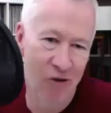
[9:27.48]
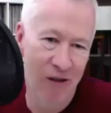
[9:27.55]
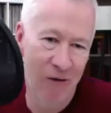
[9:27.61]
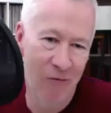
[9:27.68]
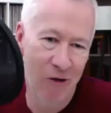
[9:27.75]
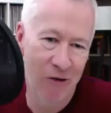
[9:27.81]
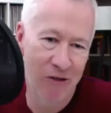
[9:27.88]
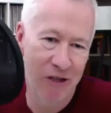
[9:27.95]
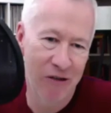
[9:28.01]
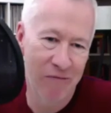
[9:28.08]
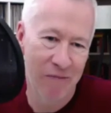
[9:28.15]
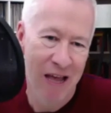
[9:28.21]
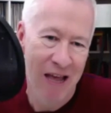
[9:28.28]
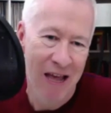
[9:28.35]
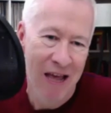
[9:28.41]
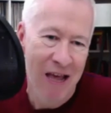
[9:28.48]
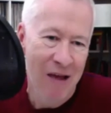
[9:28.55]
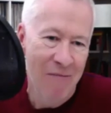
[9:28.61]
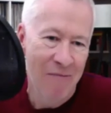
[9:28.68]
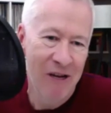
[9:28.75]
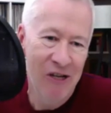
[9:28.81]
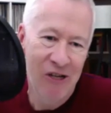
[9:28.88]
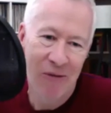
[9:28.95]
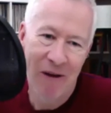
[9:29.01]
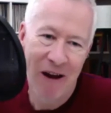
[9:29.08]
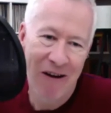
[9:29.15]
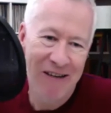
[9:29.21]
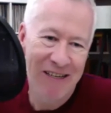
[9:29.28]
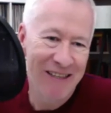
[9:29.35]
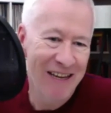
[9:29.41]
they will do. Mica
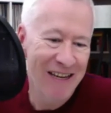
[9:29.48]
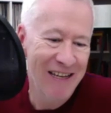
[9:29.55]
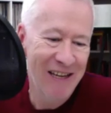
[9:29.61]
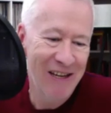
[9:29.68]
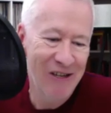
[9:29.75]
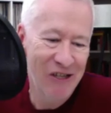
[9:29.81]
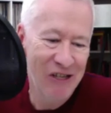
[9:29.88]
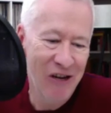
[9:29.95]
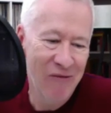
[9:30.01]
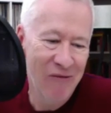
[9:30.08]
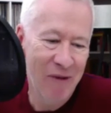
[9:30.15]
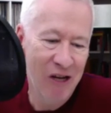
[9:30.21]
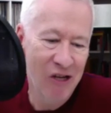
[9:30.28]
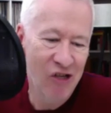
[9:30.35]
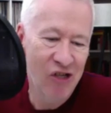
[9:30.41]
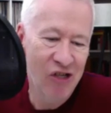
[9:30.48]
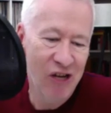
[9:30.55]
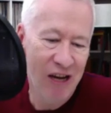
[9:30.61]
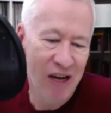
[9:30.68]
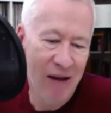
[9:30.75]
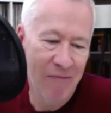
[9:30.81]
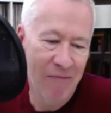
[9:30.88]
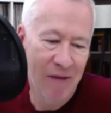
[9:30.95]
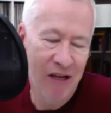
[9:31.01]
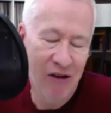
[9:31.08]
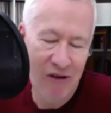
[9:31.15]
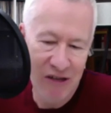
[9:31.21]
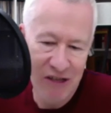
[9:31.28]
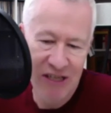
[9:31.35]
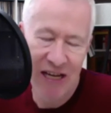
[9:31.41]
Paris, thank you so much. You
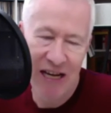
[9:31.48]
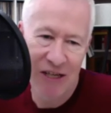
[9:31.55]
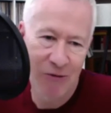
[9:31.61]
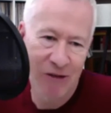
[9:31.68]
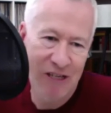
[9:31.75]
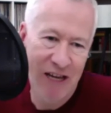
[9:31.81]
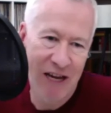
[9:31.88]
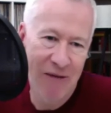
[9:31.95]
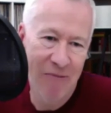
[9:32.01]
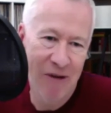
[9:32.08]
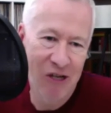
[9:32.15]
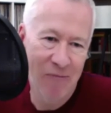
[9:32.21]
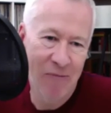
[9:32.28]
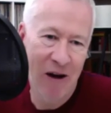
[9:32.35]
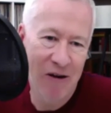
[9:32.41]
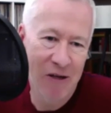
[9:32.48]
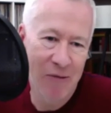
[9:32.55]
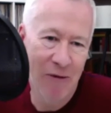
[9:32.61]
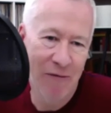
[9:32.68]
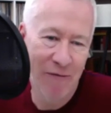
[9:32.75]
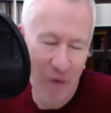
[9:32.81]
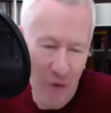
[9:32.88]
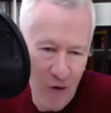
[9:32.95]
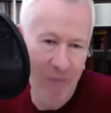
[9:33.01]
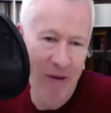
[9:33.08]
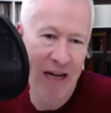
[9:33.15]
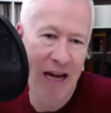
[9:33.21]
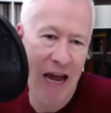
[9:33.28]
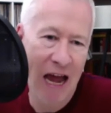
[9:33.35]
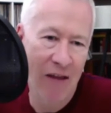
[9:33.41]
can see, as we say, Mica Paris
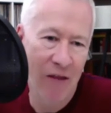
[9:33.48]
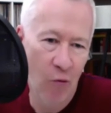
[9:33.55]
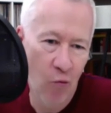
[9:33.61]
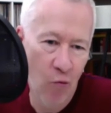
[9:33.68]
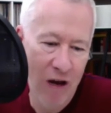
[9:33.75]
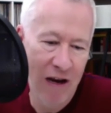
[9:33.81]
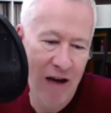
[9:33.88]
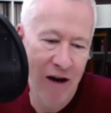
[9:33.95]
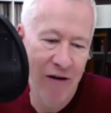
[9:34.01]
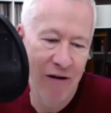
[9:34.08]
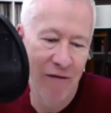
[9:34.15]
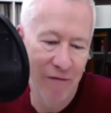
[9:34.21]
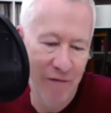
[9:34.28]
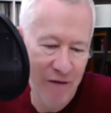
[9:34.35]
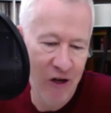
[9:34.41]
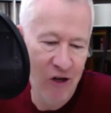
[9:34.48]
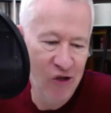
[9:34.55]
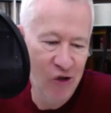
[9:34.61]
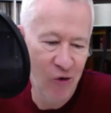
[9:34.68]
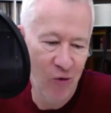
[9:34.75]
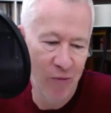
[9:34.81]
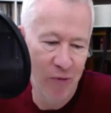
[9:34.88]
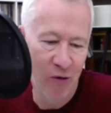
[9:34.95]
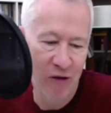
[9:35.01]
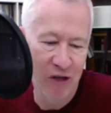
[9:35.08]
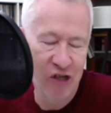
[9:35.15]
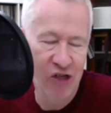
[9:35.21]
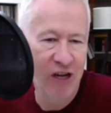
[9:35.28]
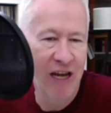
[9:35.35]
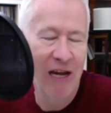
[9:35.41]
performing at the Willow Virtual Ball
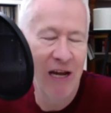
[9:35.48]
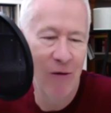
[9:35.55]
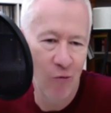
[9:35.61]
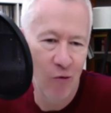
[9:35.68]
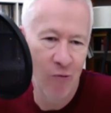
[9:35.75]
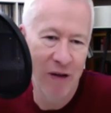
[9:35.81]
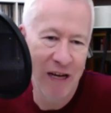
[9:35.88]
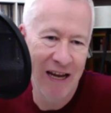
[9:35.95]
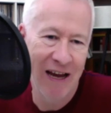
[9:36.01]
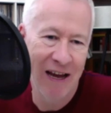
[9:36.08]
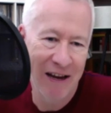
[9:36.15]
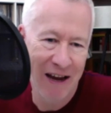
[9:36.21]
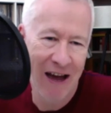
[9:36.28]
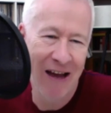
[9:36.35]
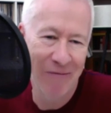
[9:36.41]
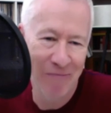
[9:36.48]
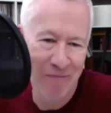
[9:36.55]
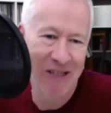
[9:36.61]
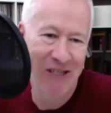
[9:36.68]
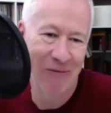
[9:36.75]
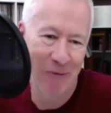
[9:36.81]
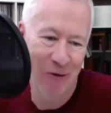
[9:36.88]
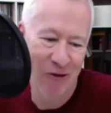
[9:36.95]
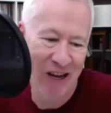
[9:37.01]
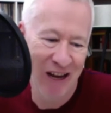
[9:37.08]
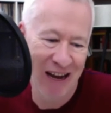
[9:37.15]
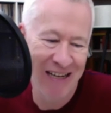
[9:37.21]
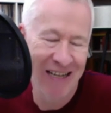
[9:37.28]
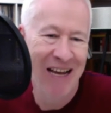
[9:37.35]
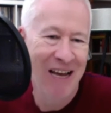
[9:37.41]
this year. It will be an unmissable
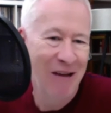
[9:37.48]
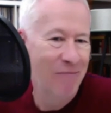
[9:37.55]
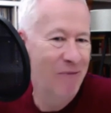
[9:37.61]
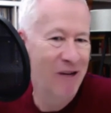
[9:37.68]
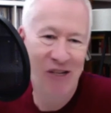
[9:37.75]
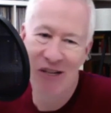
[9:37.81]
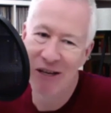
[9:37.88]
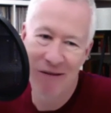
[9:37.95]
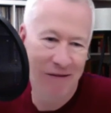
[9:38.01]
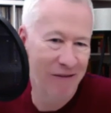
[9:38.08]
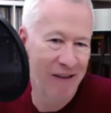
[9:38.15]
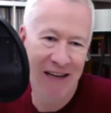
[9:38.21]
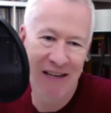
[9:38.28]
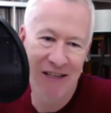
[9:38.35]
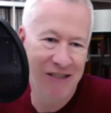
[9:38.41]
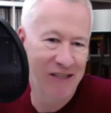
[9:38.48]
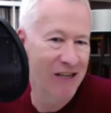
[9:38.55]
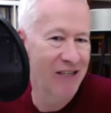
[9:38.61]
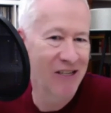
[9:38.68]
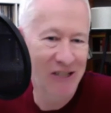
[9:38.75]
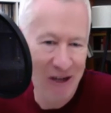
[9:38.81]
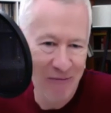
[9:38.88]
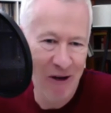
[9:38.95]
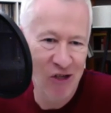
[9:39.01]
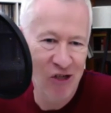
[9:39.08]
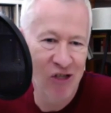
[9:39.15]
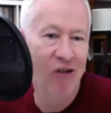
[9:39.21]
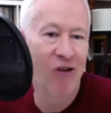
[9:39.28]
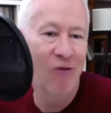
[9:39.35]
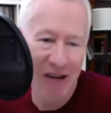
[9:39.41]
night. Mica, thanks so much.
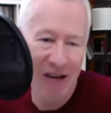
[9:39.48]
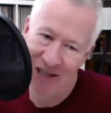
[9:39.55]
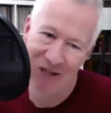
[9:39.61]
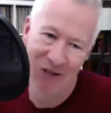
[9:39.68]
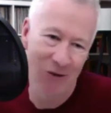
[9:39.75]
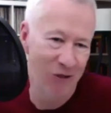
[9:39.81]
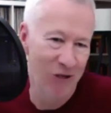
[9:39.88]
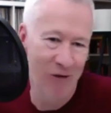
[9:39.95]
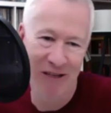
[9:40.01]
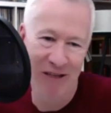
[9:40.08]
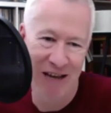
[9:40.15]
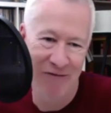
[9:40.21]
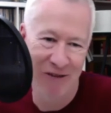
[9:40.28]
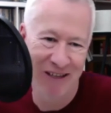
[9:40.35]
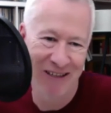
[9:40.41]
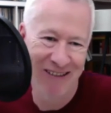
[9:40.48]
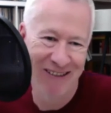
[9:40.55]
Great to talk to you as ever.